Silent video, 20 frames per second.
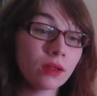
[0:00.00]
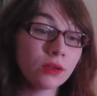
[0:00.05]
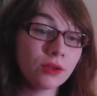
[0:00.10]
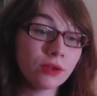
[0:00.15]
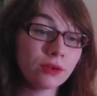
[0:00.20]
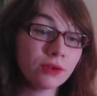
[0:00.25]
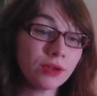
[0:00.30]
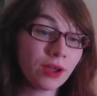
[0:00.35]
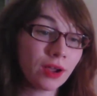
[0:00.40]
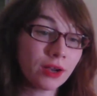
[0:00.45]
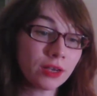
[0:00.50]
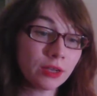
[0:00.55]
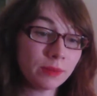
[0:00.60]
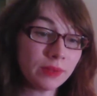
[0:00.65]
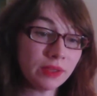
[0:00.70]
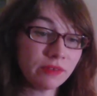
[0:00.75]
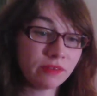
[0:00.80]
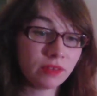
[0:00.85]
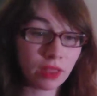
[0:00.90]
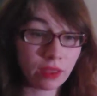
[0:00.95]
Don't talk to me
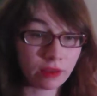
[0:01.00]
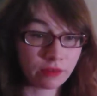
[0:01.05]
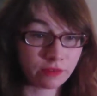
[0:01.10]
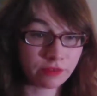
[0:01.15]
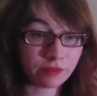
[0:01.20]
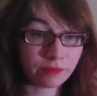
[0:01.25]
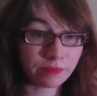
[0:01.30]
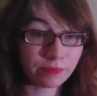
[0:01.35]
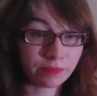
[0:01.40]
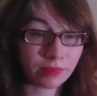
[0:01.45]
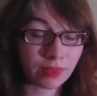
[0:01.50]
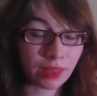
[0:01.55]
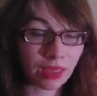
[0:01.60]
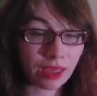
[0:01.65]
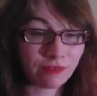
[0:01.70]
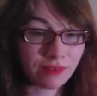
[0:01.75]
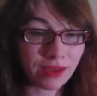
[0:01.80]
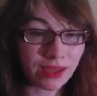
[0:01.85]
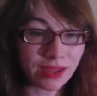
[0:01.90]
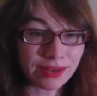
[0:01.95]
of love.
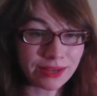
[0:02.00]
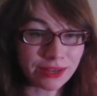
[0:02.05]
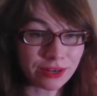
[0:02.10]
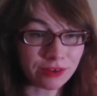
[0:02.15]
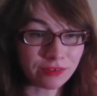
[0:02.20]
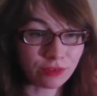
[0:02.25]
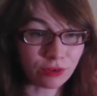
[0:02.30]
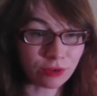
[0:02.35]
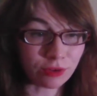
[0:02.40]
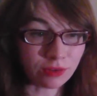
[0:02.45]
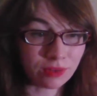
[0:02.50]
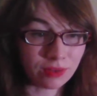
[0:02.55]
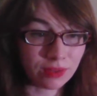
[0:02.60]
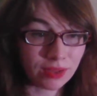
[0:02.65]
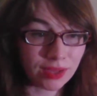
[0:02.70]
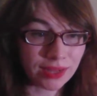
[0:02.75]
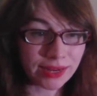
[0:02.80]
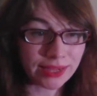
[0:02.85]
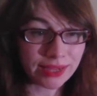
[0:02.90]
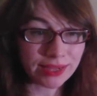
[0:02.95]
I've had an earful,
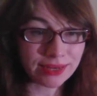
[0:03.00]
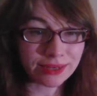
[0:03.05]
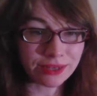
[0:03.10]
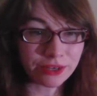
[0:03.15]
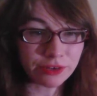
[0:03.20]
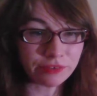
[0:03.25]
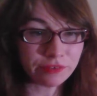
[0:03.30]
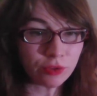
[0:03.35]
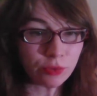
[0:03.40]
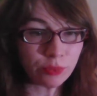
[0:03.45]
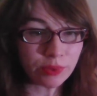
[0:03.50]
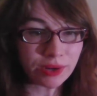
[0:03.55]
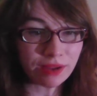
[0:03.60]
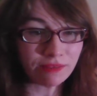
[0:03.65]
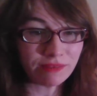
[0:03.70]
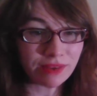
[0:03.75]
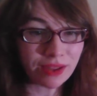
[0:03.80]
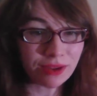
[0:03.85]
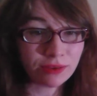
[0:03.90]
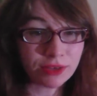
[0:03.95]
and I get tearful when I've
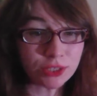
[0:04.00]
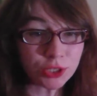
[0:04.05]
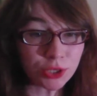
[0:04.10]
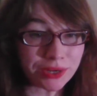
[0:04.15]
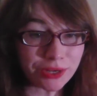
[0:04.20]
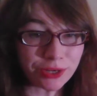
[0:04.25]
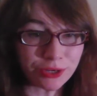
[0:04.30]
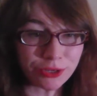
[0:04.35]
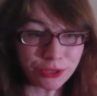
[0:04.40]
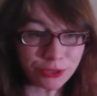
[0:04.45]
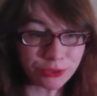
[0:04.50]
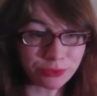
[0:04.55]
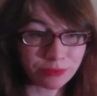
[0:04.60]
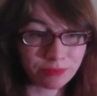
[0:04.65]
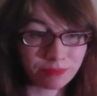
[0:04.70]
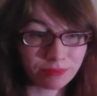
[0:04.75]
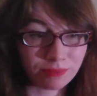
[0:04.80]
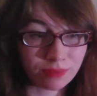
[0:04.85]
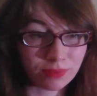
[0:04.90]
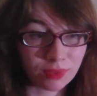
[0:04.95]
downed a drink or two.
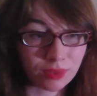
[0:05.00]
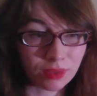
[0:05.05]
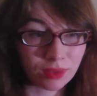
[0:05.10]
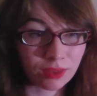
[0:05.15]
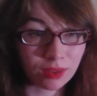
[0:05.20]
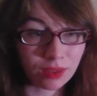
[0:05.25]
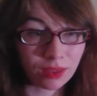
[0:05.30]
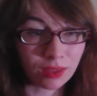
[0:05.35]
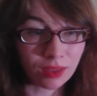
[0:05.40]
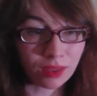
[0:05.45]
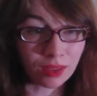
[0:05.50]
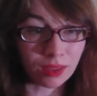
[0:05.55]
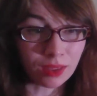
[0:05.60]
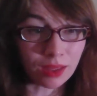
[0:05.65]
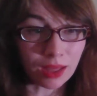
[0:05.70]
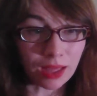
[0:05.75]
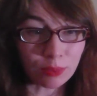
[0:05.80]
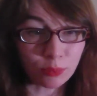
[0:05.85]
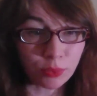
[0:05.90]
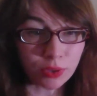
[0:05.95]

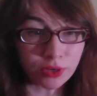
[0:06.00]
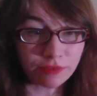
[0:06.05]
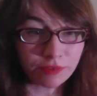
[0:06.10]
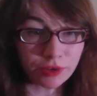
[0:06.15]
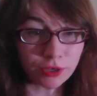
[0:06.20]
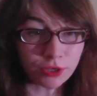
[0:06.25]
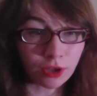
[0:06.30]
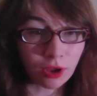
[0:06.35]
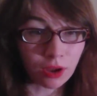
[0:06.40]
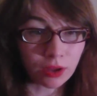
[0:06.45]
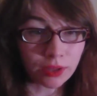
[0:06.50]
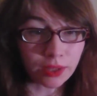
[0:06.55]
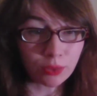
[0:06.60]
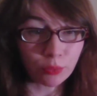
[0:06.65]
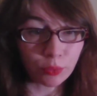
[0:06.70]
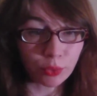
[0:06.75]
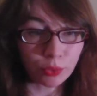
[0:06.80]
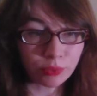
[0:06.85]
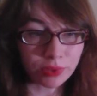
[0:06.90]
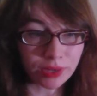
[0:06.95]
I'm one of your talking
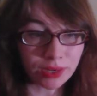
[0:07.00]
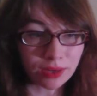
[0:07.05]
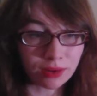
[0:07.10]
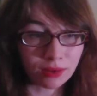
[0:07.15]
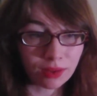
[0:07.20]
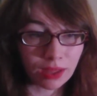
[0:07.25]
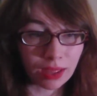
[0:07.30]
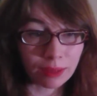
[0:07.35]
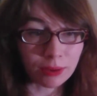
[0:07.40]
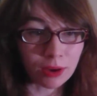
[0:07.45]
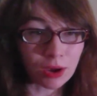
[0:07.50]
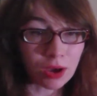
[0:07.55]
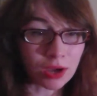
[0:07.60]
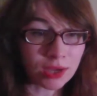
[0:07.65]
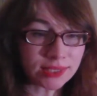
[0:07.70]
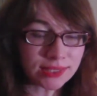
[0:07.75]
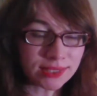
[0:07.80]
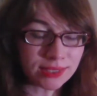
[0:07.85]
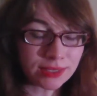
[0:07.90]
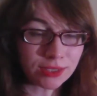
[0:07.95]
wounded. I'm a
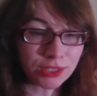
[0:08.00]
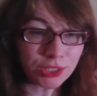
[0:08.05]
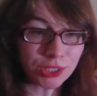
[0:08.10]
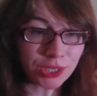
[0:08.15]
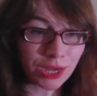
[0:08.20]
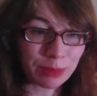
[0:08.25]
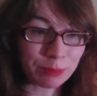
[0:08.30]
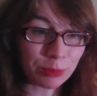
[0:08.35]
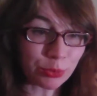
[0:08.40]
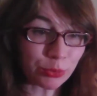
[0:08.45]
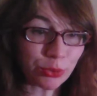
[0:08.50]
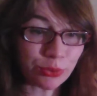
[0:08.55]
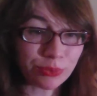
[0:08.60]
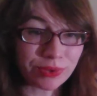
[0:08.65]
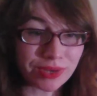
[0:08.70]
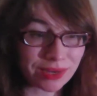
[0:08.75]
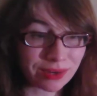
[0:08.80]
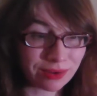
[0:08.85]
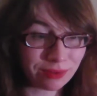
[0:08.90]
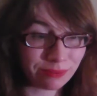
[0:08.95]
hostage. I'm
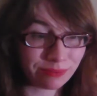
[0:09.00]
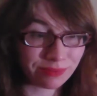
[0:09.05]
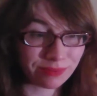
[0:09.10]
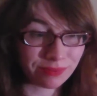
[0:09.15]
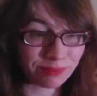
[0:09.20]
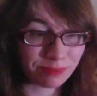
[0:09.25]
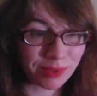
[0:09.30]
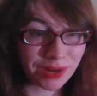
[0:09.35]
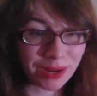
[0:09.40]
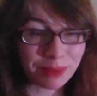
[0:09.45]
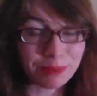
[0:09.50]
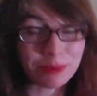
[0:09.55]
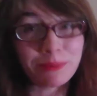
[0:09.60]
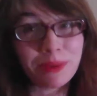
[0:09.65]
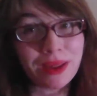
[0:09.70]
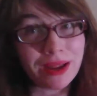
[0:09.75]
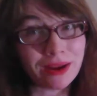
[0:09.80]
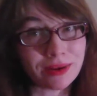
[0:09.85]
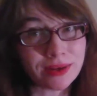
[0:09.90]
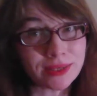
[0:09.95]
maroonded. But I'm in
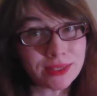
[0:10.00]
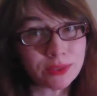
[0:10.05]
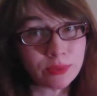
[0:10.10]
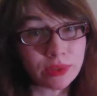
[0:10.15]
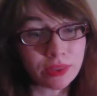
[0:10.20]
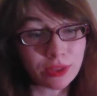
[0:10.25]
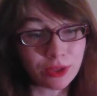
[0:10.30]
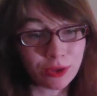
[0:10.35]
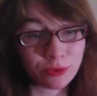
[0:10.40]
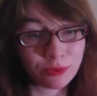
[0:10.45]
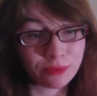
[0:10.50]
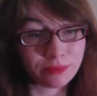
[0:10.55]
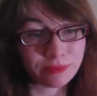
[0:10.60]
Paris with you.